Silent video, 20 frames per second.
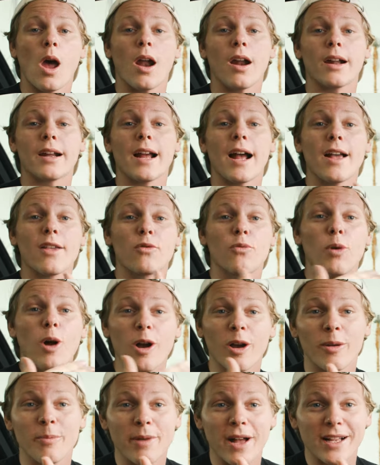Alright guys,
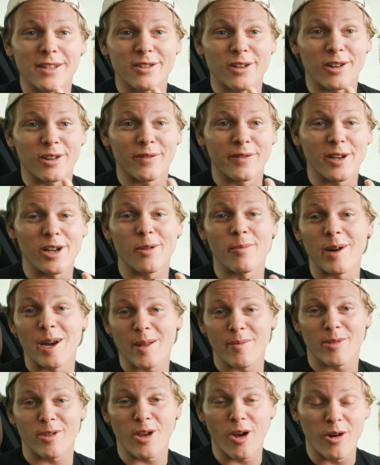welcome back to another video. My name
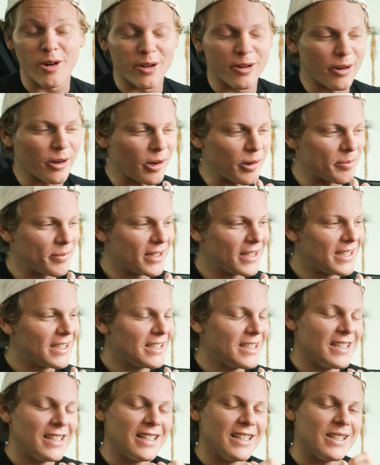is Cody Groom.
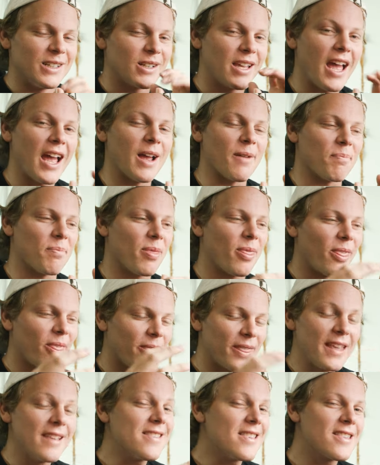Okay,
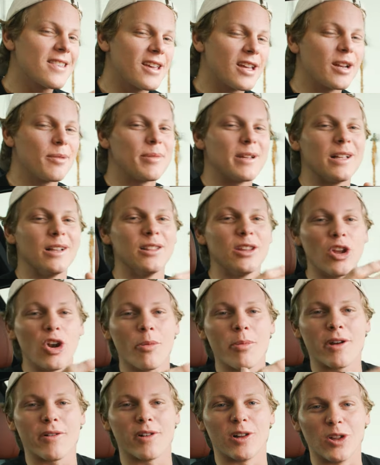this is going to be a little
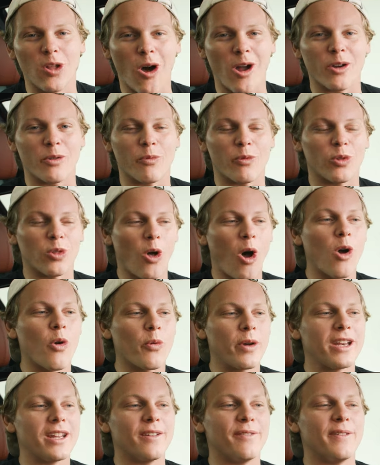bit of a long,
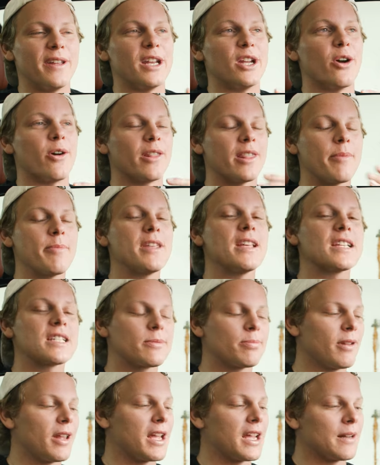long-winded video, and let me
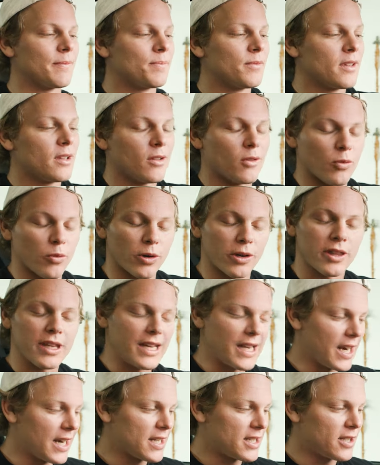explain. We're in the
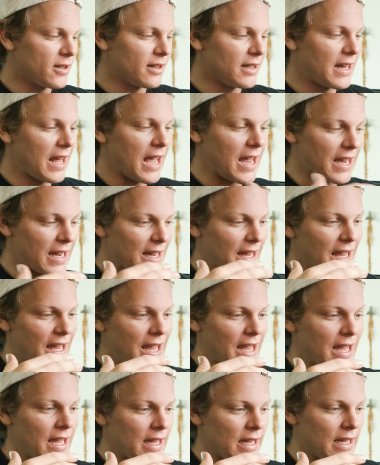E92 today,
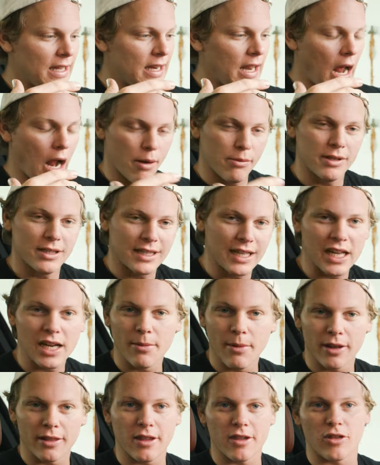and I was thinking
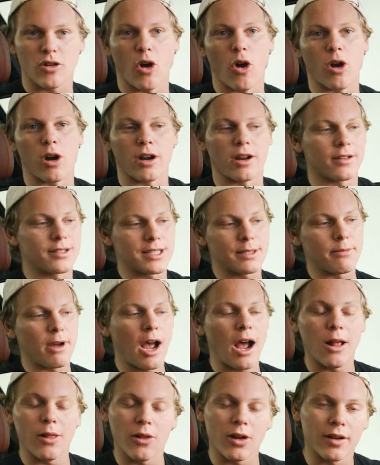about this car, and I was thinking about
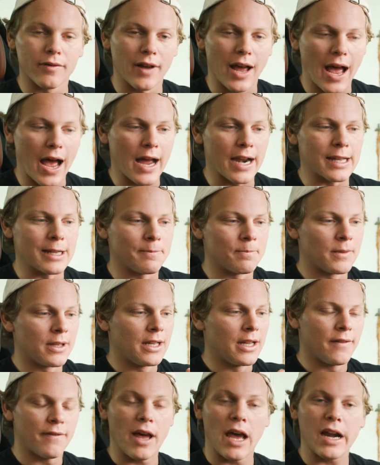how long I've had it.
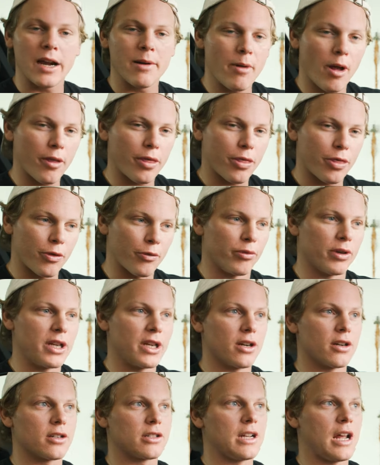I've had it about three
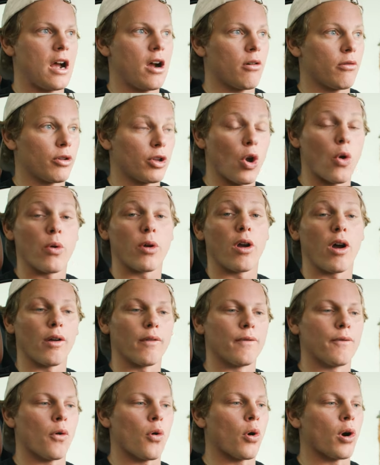years now, going on
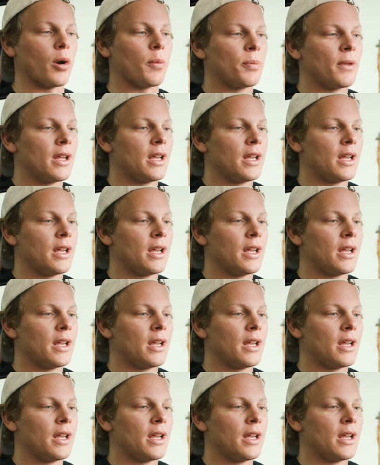four.